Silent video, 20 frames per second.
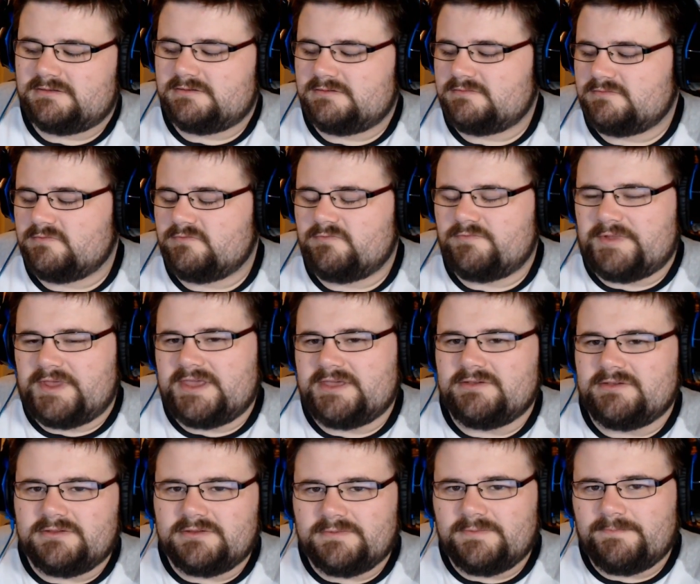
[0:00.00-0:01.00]

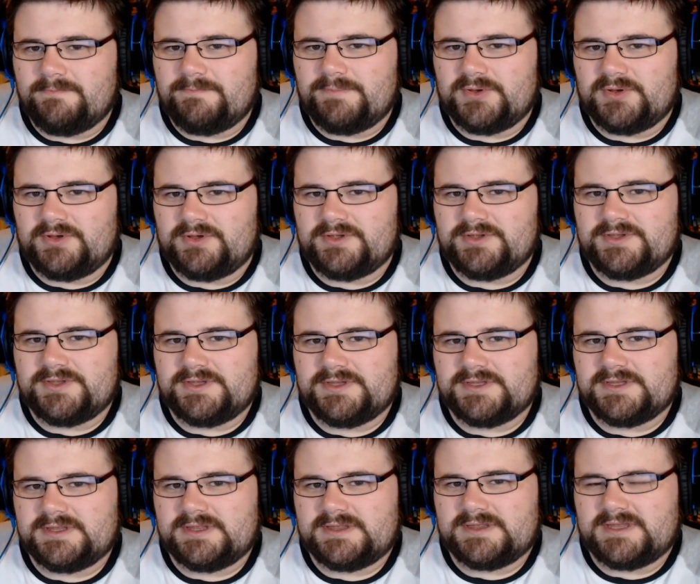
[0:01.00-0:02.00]
real, but
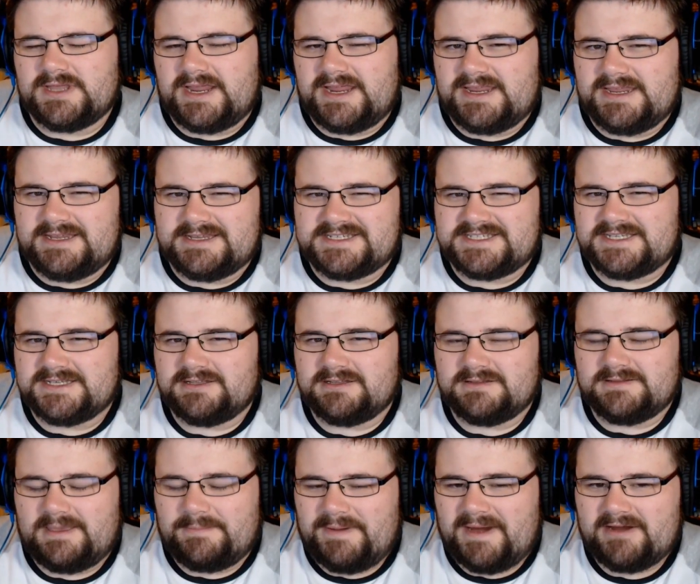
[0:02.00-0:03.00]
they
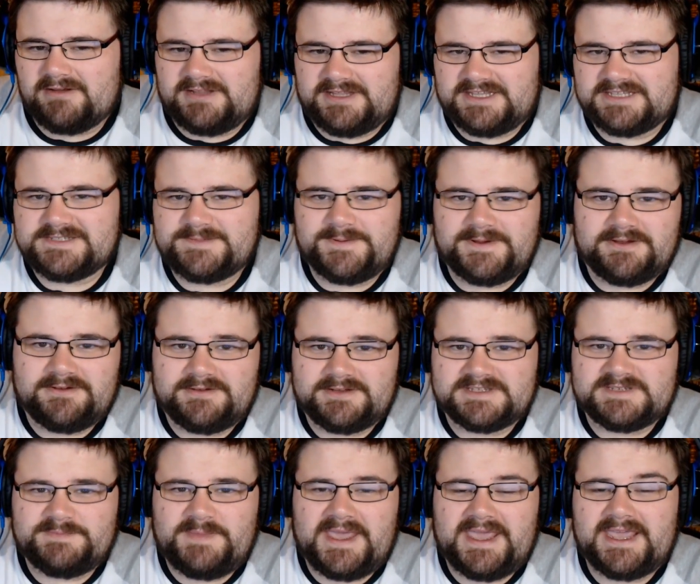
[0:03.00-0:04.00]
still apparently
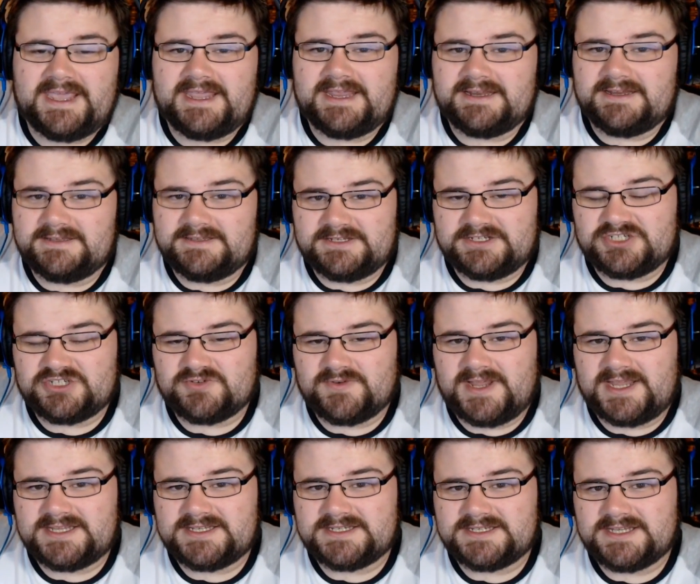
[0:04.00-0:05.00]
experience pain and
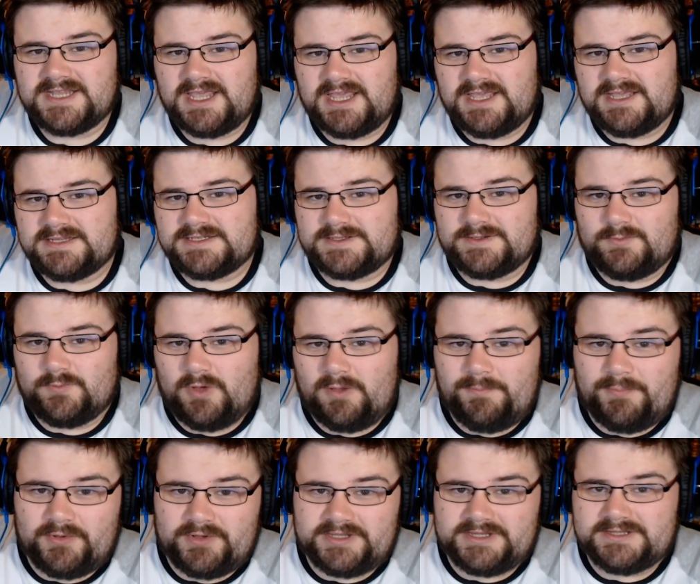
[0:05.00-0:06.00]
distress. So, at
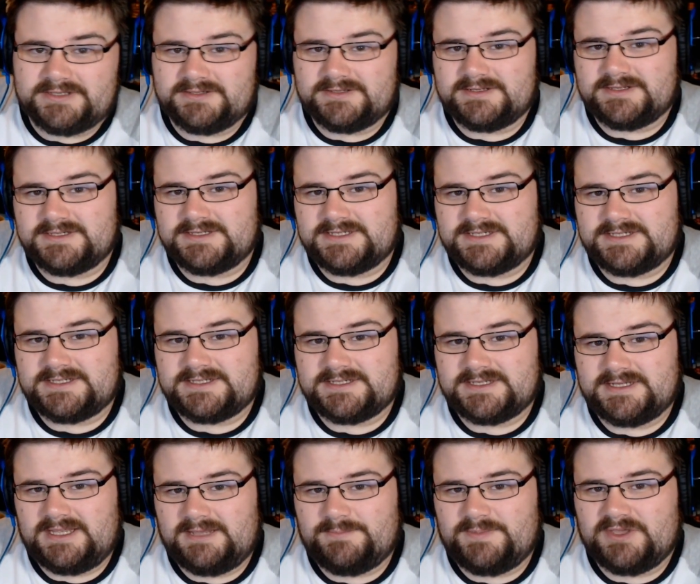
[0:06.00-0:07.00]
what point
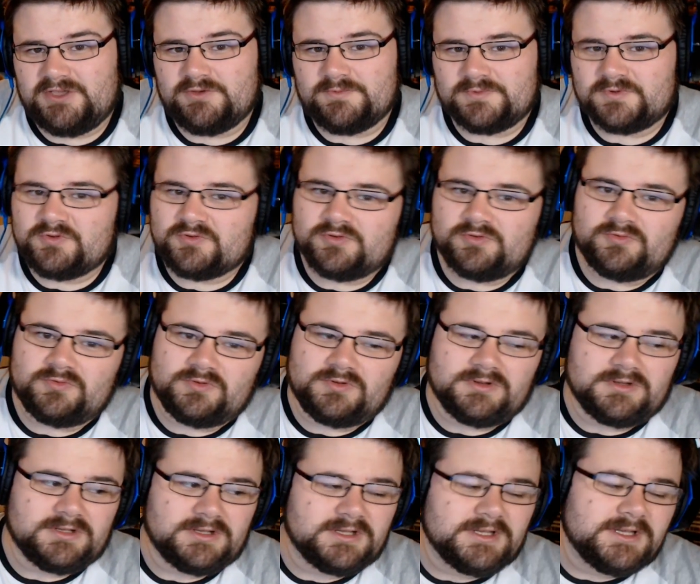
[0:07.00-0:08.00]
does it become
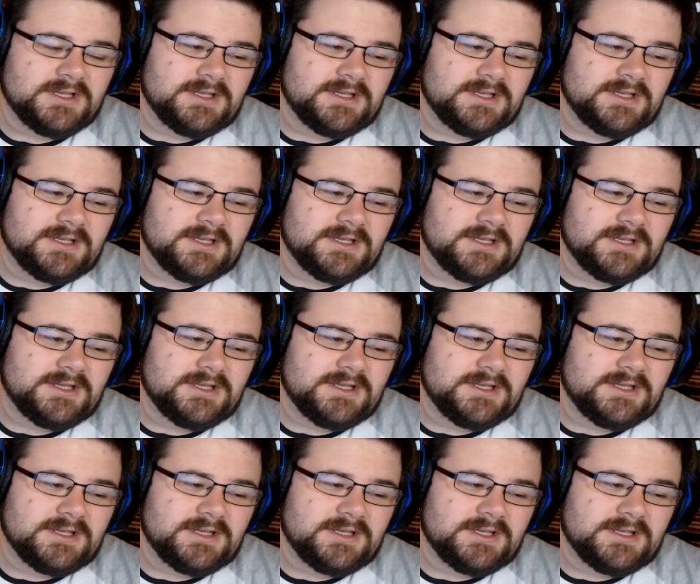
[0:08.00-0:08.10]
cruel?